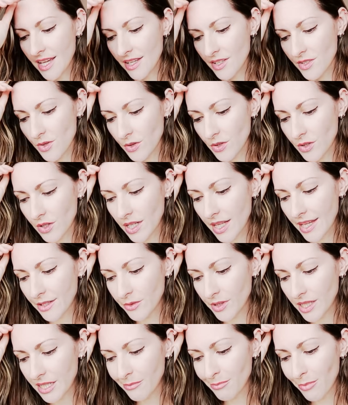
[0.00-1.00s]
so you're like
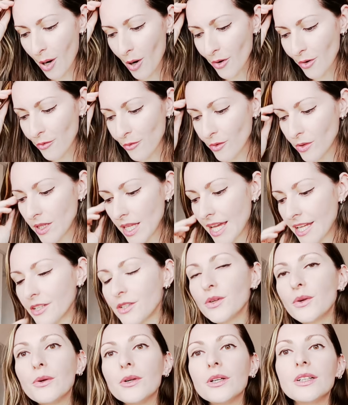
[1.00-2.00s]
really powerful
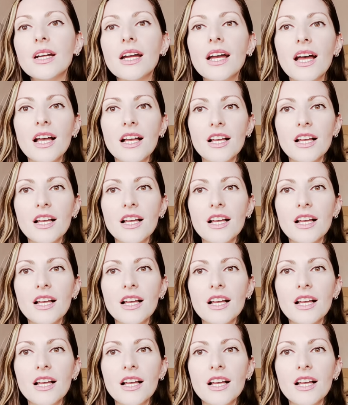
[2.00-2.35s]
and you're